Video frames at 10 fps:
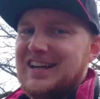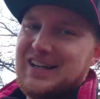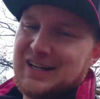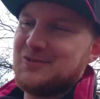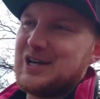
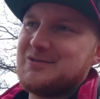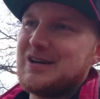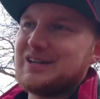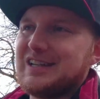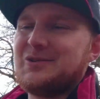and I can run
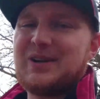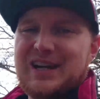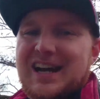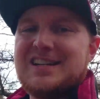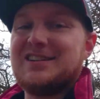around, I can quick
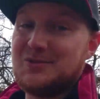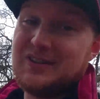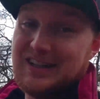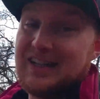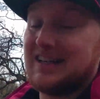catch, I
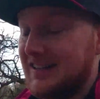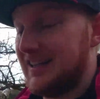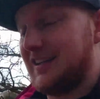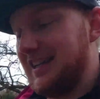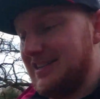get a
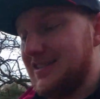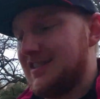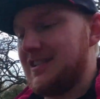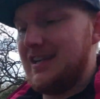lot of catches.